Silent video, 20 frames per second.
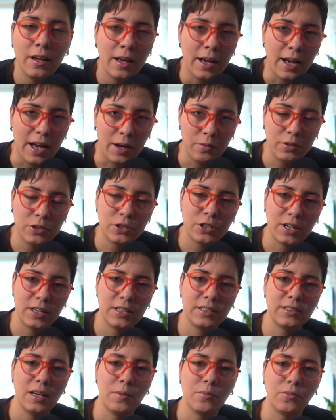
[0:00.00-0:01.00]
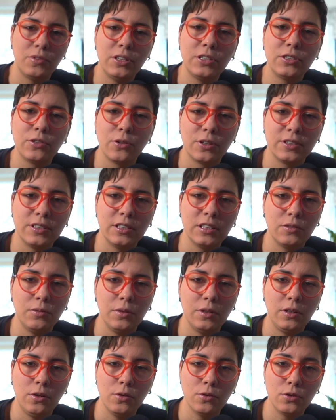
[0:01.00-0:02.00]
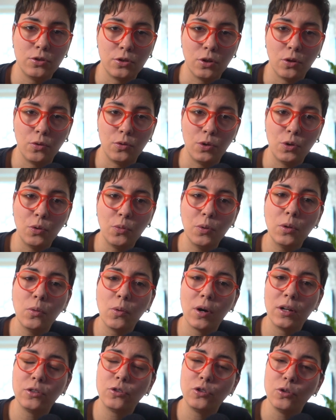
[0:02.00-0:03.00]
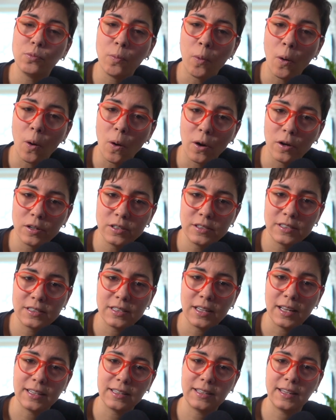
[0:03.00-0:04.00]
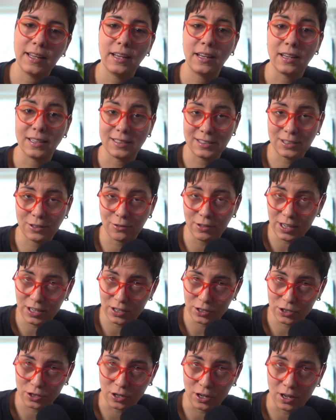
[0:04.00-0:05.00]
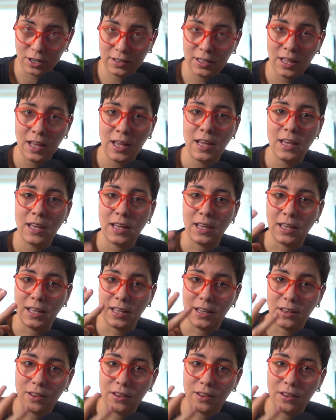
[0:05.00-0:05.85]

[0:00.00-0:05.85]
I will share some resources with you, so you will want to pause and take a screenshot in